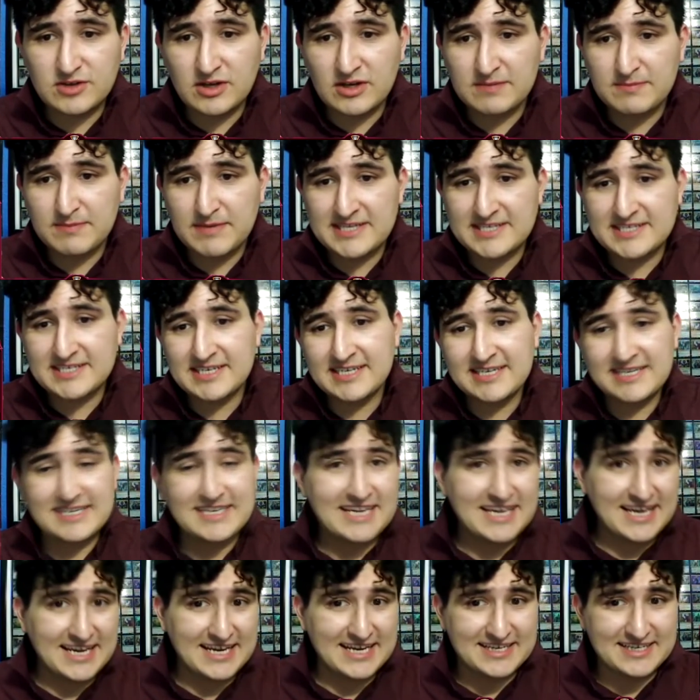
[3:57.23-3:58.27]
basically a
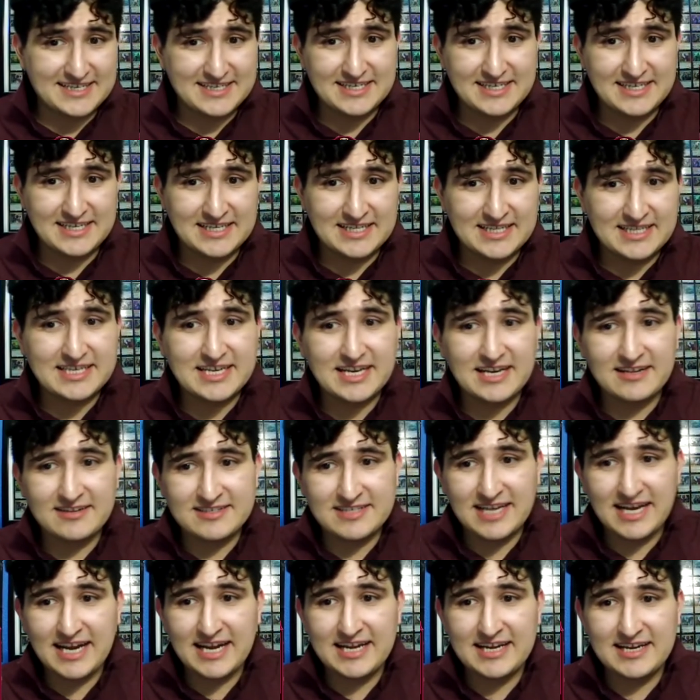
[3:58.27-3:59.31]
kid in the
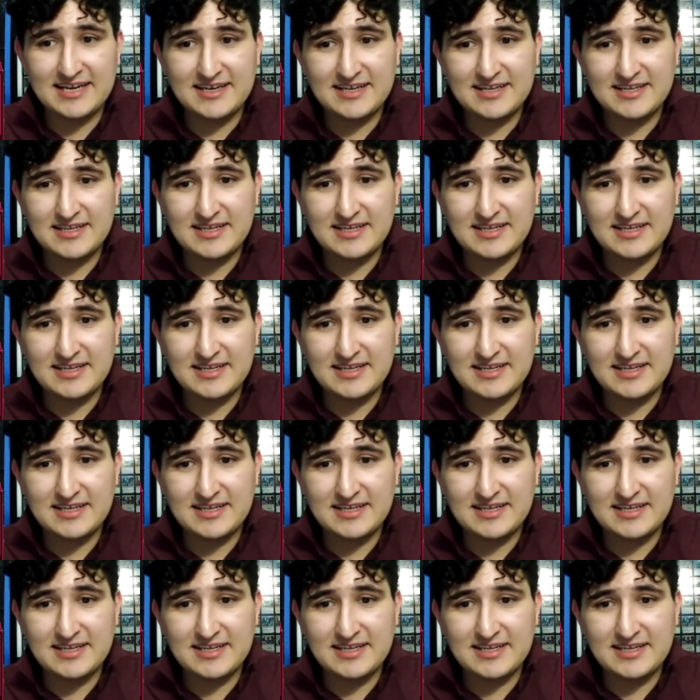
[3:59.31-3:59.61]
Chaldea,